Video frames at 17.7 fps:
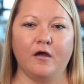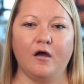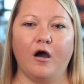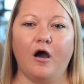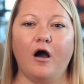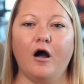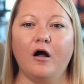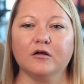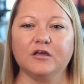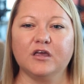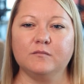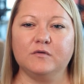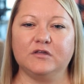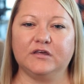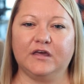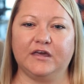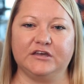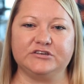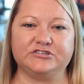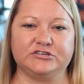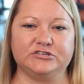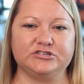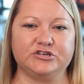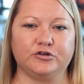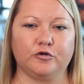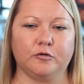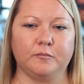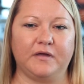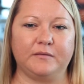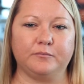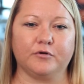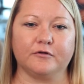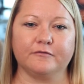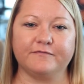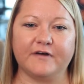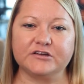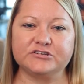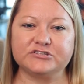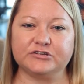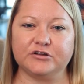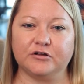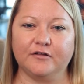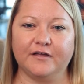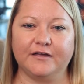All communication should remain professional